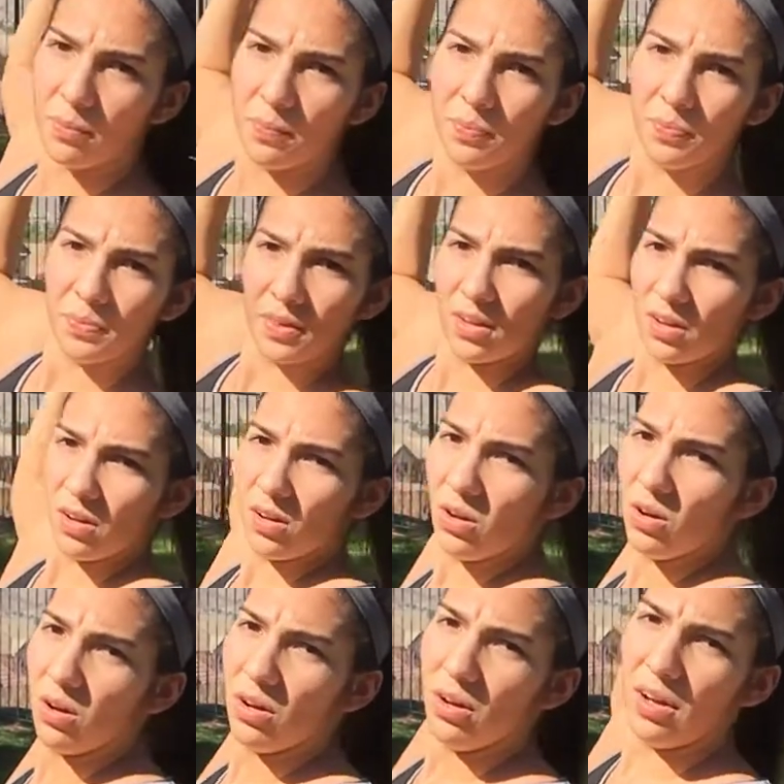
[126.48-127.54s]
kind of
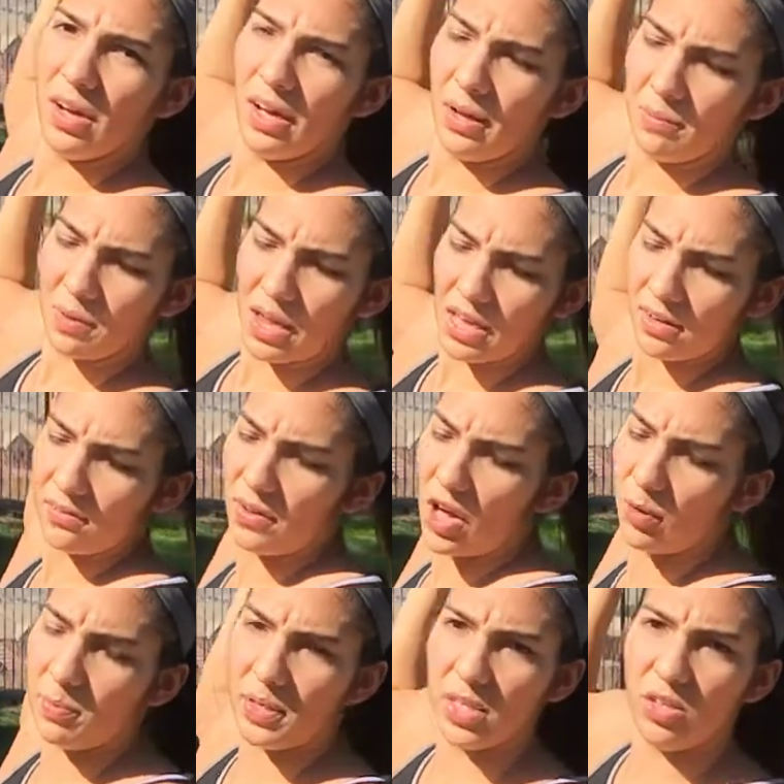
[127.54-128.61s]
helping you scull in the
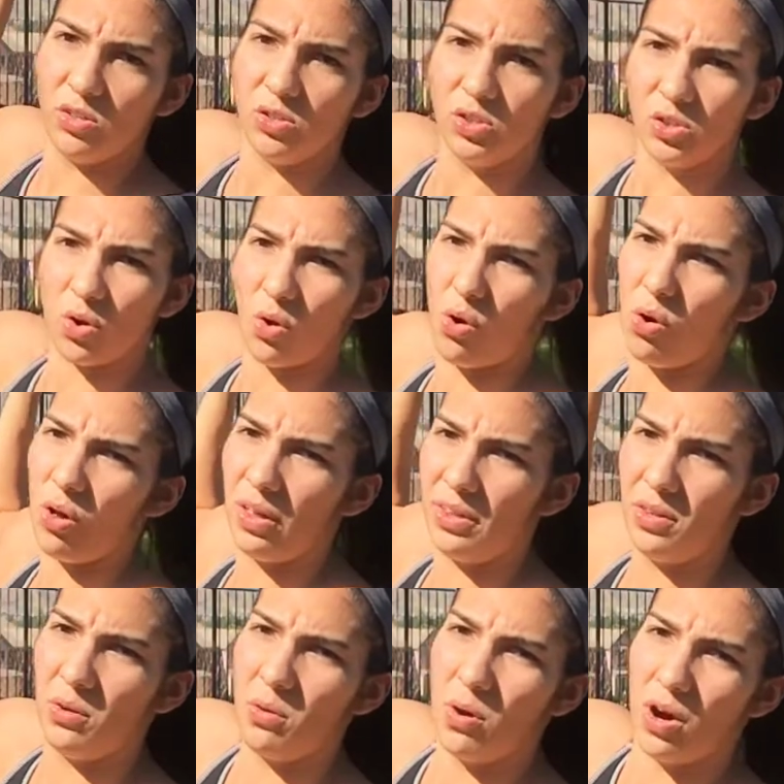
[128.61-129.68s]
water, because obviously
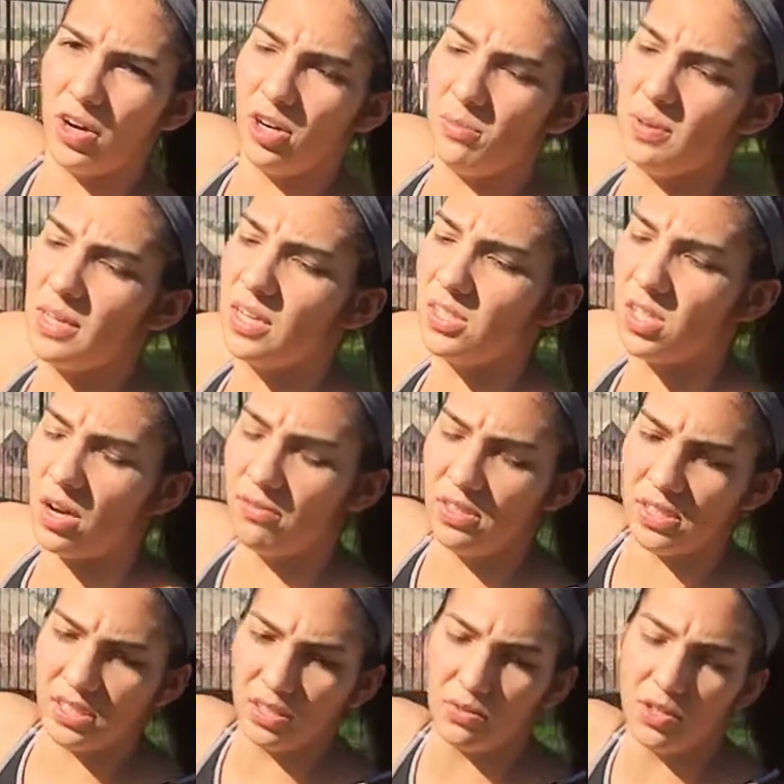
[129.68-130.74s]
when you're in the water you're not
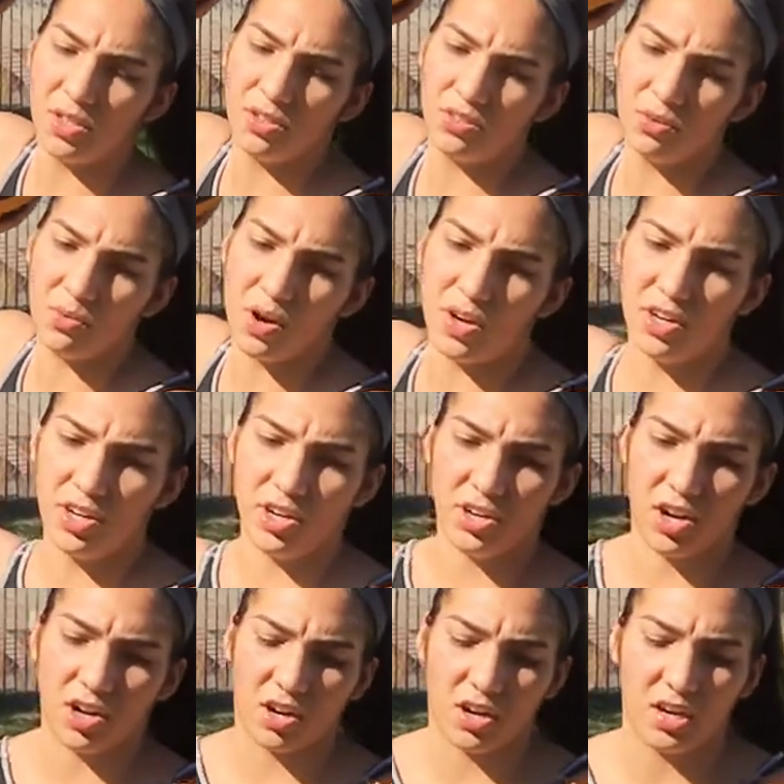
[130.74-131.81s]
going to easily float
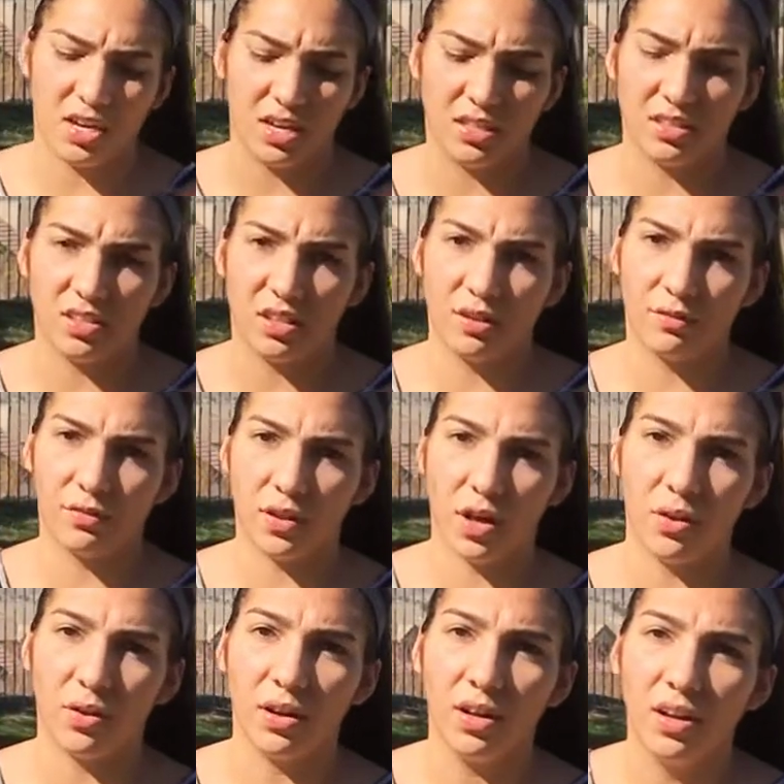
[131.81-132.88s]

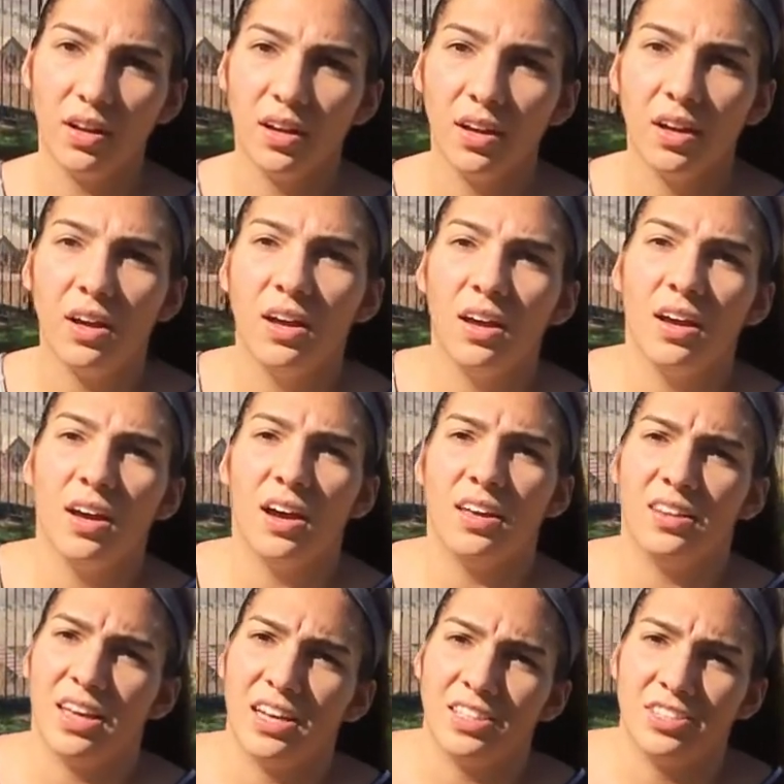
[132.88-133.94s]
unless you're some pro
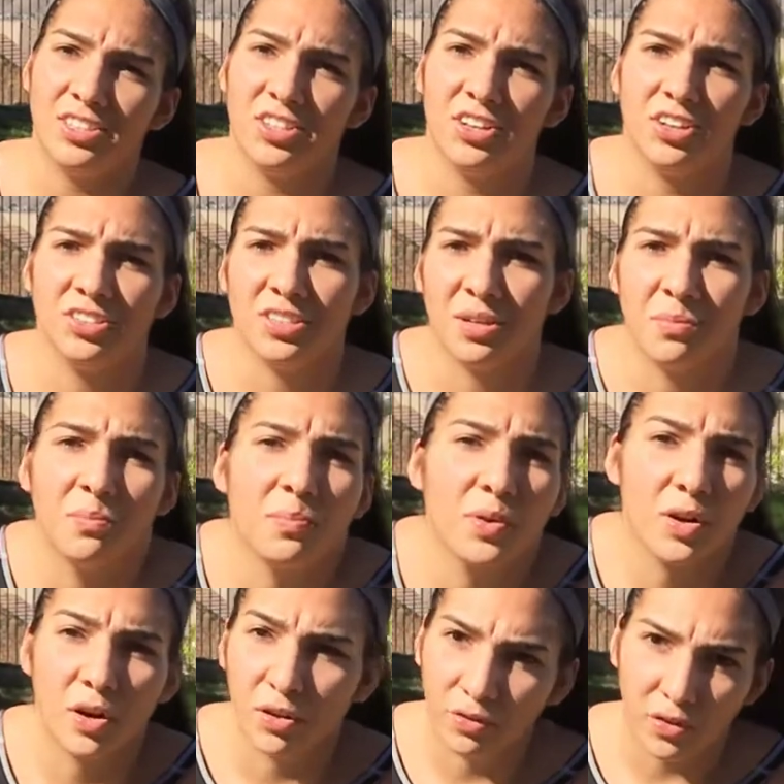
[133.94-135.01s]
floater.
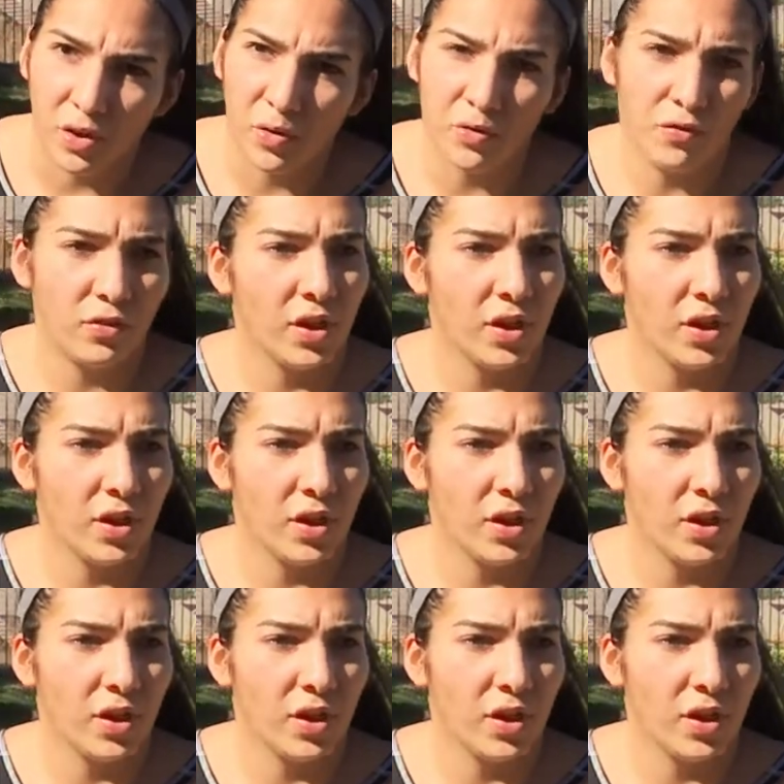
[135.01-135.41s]
But